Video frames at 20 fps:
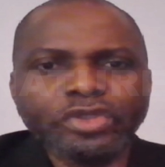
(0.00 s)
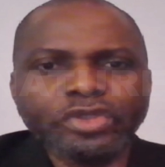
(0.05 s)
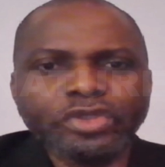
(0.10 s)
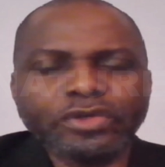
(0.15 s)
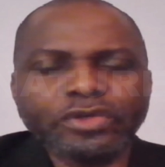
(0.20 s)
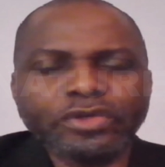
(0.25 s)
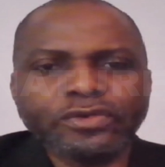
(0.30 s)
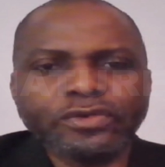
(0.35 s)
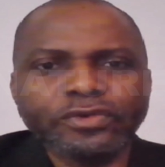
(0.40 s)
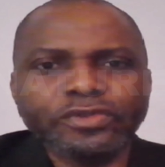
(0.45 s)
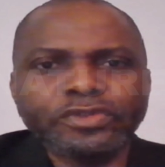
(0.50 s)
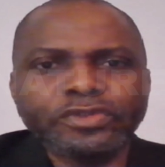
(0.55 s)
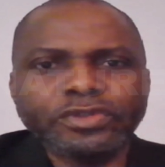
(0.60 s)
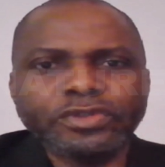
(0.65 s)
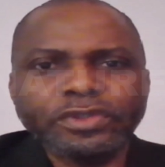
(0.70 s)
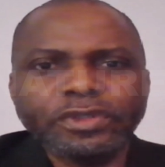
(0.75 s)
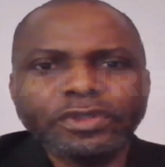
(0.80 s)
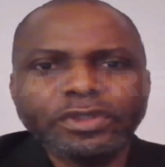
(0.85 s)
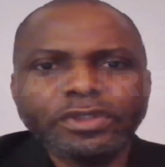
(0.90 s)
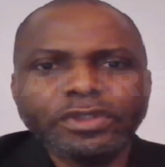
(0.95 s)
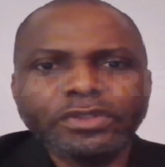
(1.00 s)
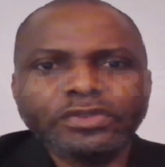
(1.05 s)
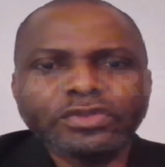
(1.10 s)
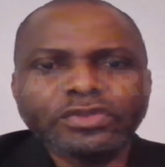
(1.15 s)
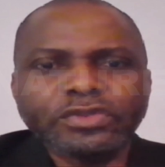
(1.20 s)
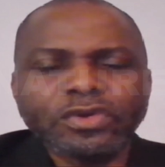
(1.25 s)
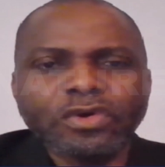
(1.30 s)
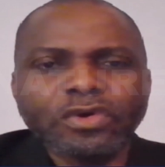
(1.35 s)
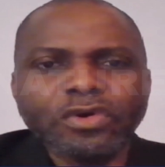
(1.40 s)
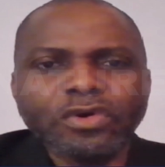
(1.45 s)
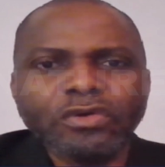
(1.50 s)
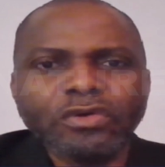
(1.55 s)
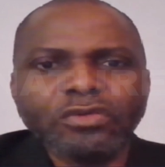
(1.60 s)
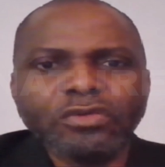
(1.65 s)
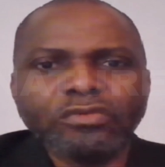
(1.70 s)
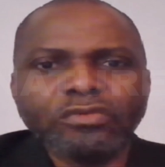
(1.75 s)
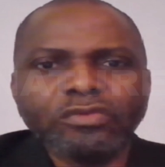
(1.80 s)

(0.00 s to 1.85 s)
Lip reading: own the crude, so